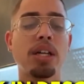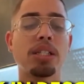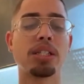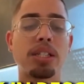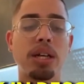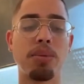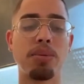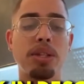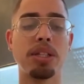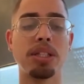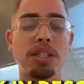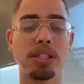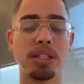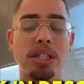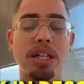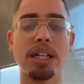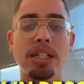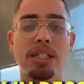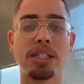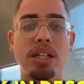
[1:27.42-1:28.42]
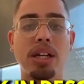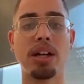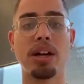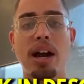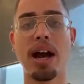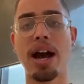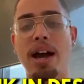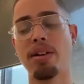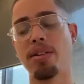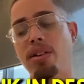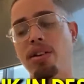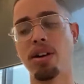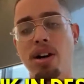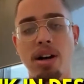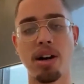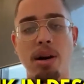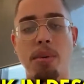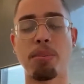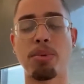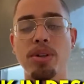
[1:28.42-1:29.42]
some of these links here. I'd
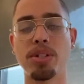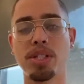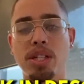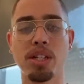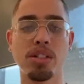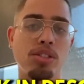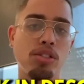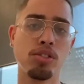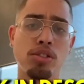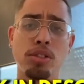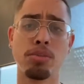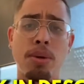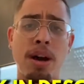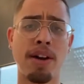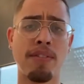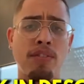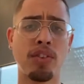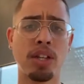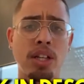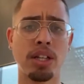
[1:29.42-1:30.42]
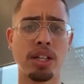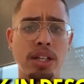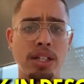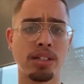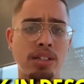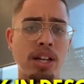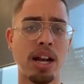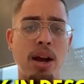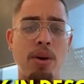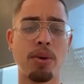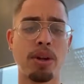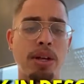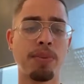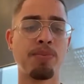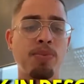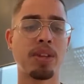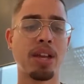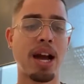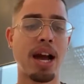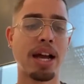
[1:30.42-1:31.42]
appreciate you using my affiliate links so that way
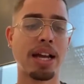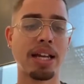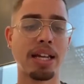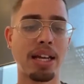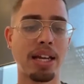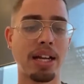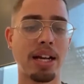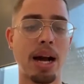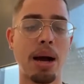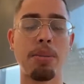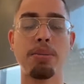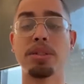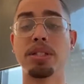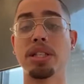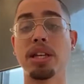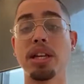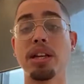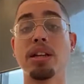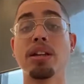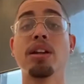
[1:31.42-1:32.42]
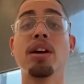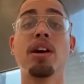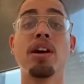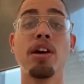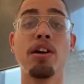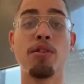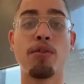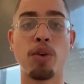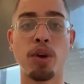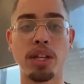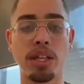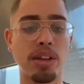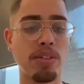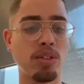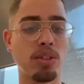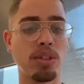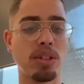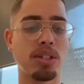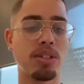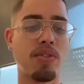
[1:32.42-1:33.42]
I can get compensated for
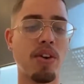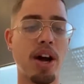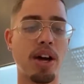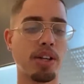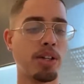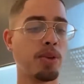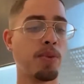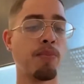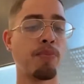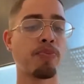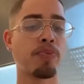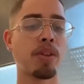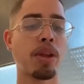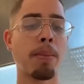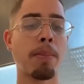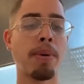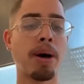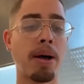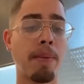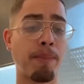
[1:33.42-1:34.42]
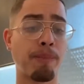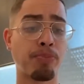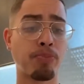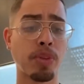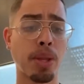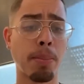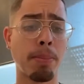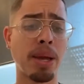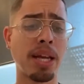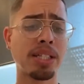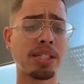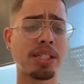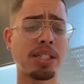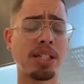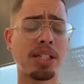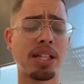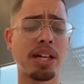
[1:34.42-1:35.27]
giving you this value. But basically